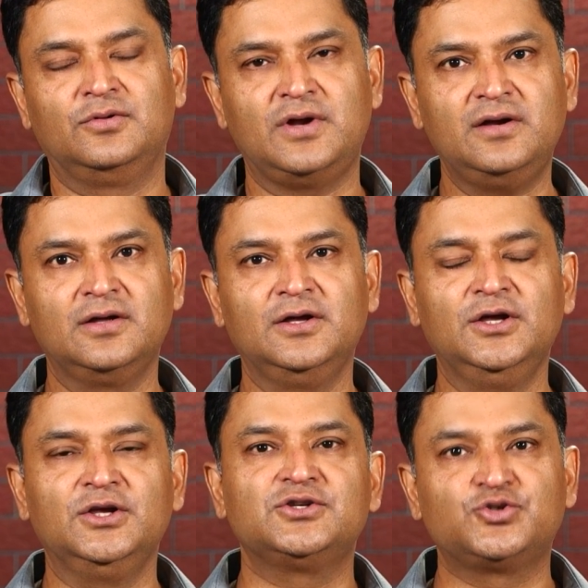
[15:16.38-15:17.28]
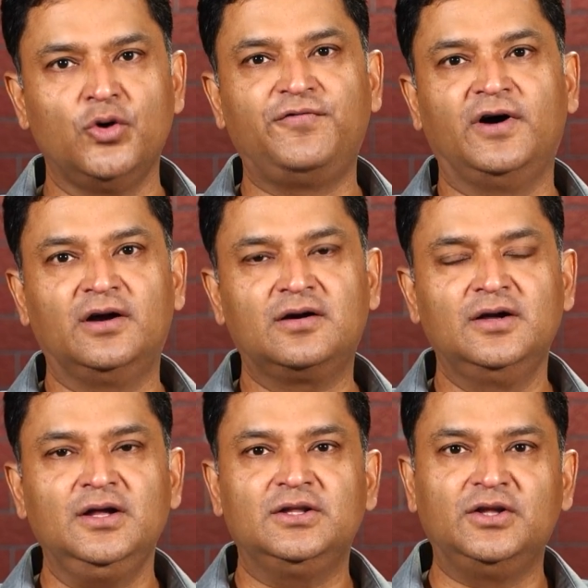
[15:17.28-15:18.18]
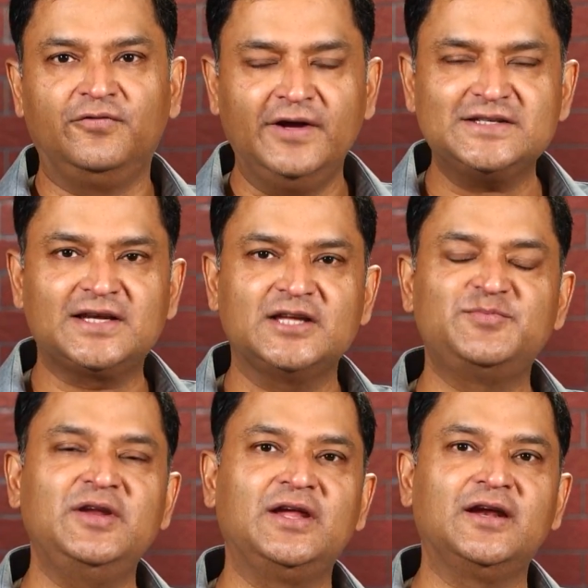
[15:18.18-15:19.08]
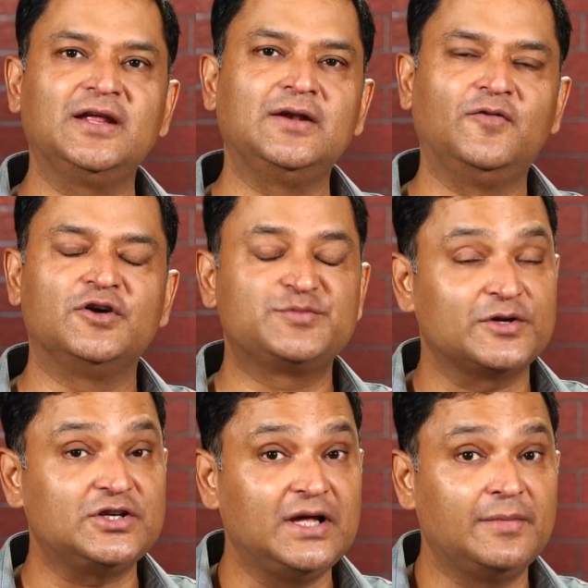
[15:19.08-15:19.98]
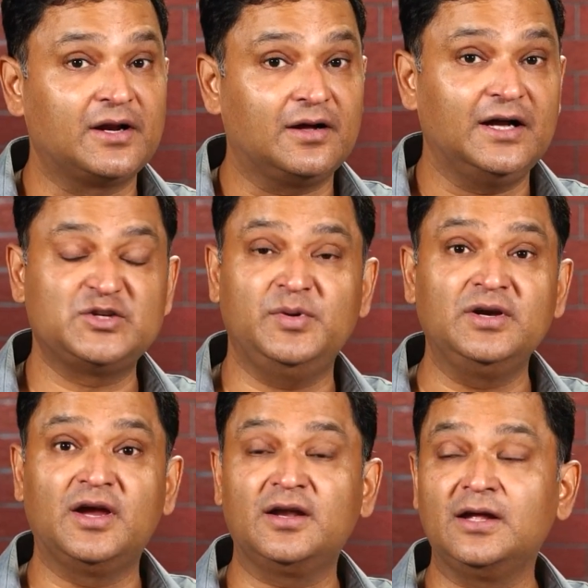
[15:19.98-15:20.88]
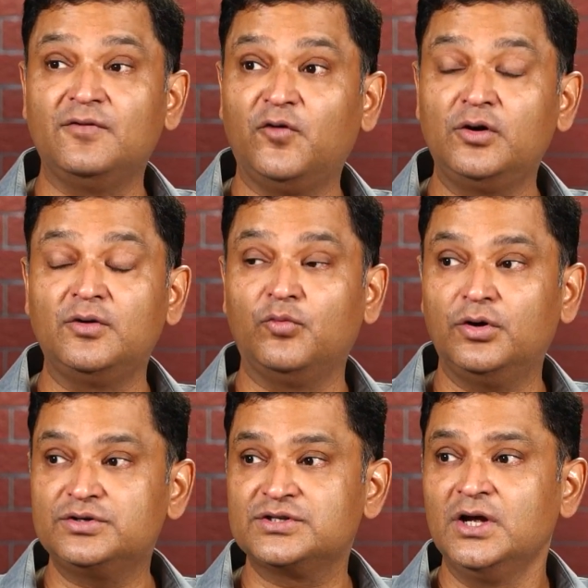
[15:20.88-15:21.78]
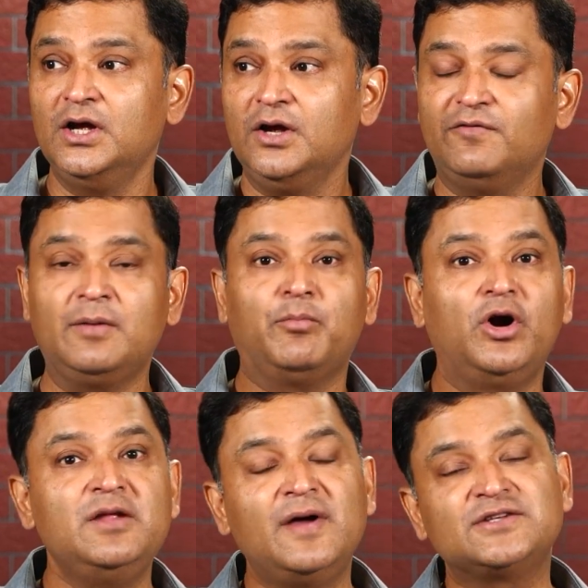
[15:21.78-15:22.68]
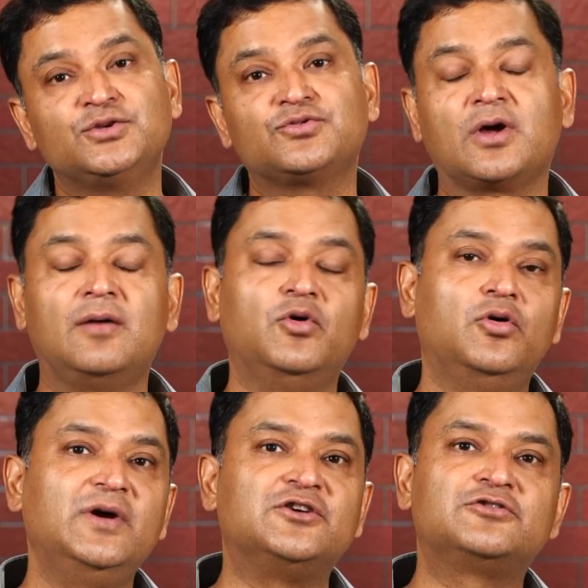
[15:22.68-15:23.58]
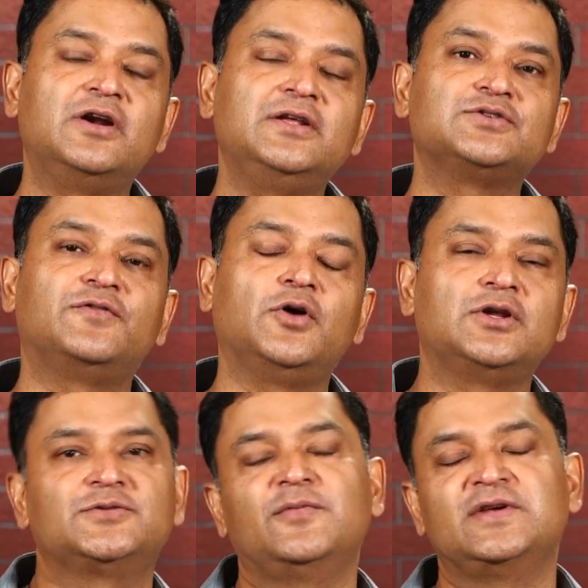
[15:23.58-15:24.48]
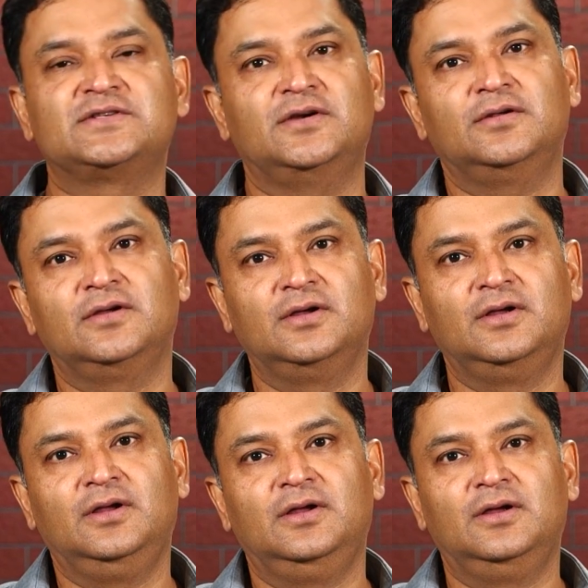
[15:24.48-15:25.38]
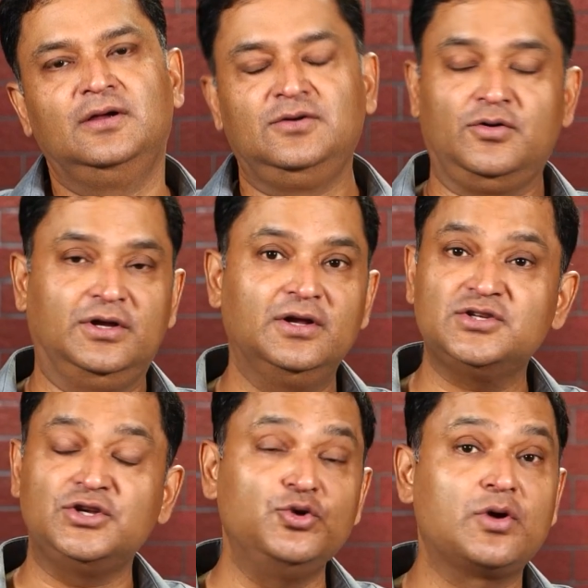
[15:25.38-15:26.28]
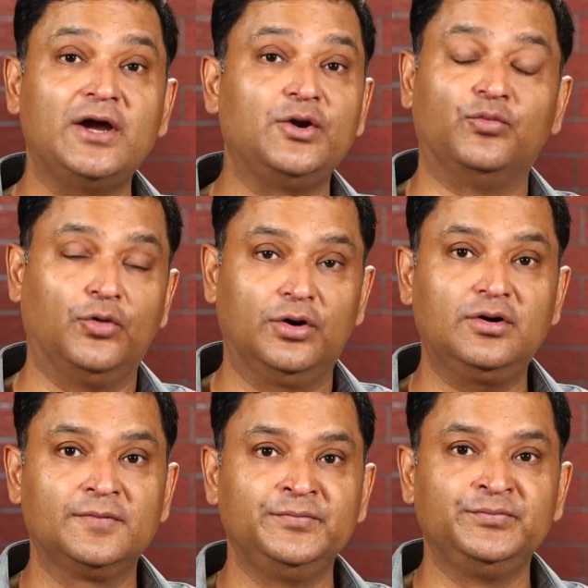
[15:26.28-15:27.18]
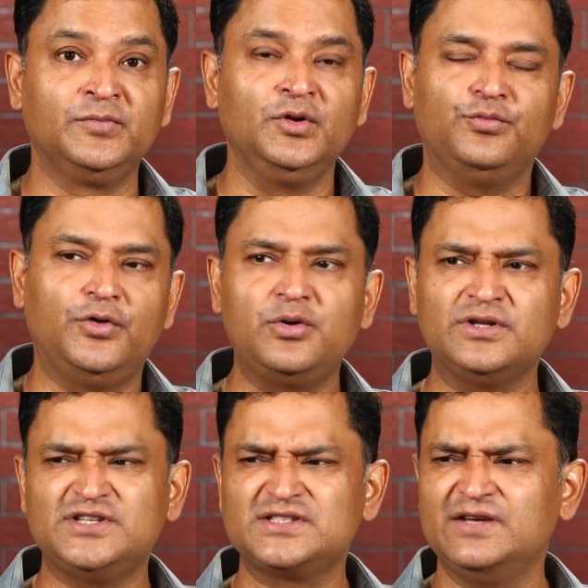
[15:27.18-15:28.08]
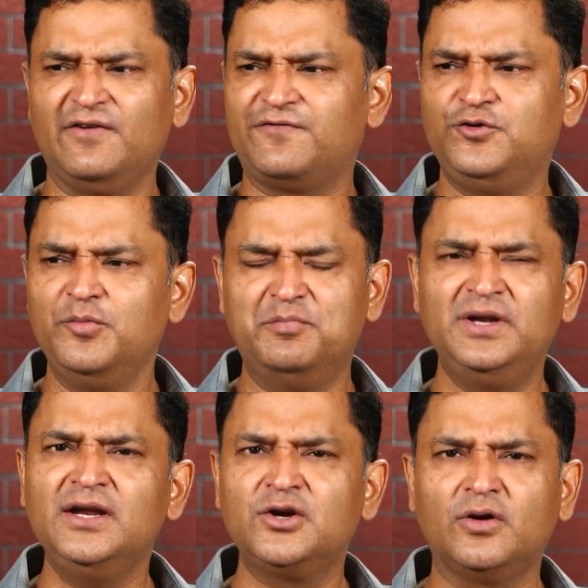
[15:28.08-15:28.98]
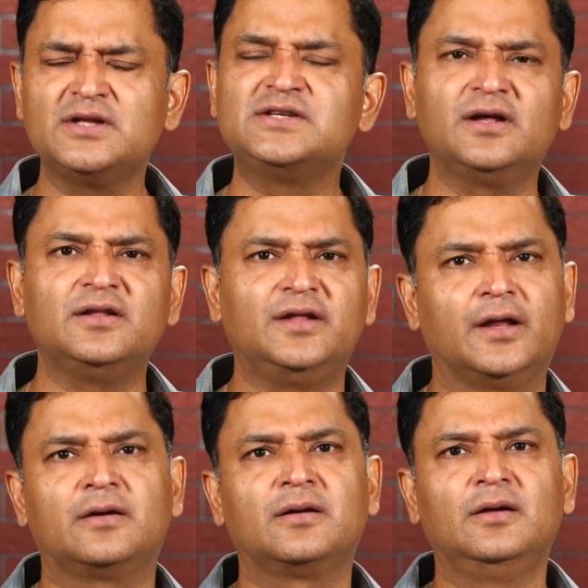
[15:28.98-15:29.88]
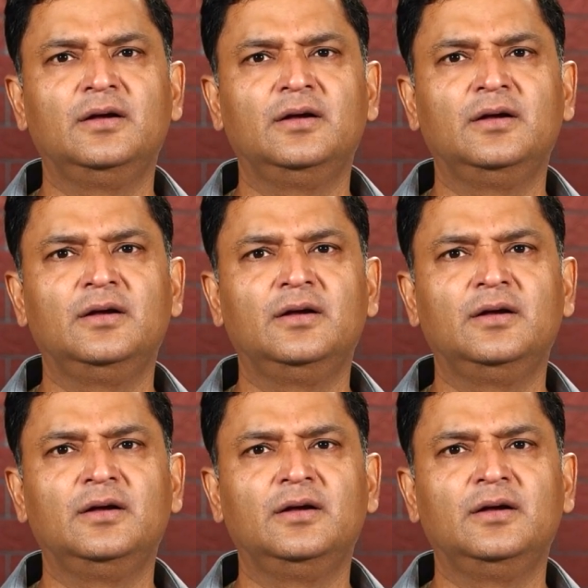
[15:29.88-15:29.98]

Right? So far, the West has been getting involved, especially America has been getting involved in wars where body bags used to come home and trillions of dollars were wasted. Now, here is a new kind of war where you can just give a few $1 billion here and there,